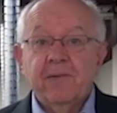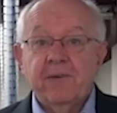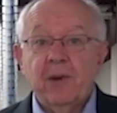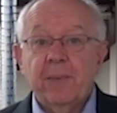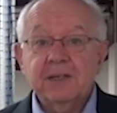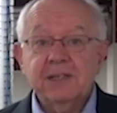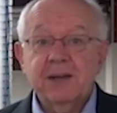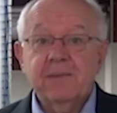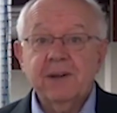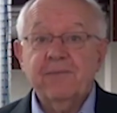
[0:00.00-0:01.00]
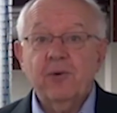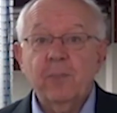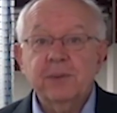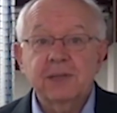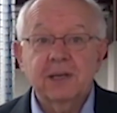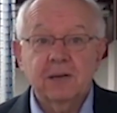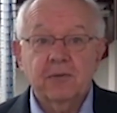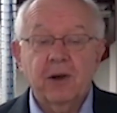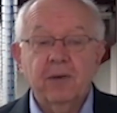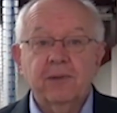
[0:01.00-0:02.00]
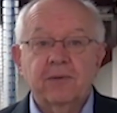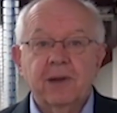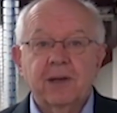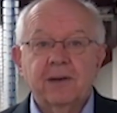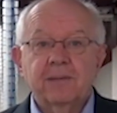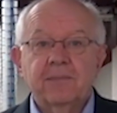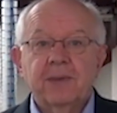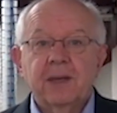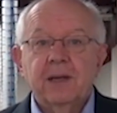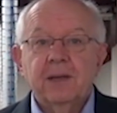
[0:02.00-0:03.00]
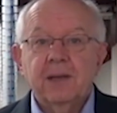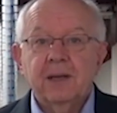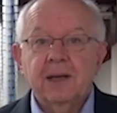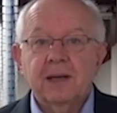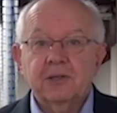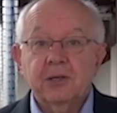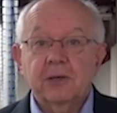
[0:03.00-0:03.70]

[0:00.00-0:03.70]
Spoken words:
fell by 74% and drove the trend. The data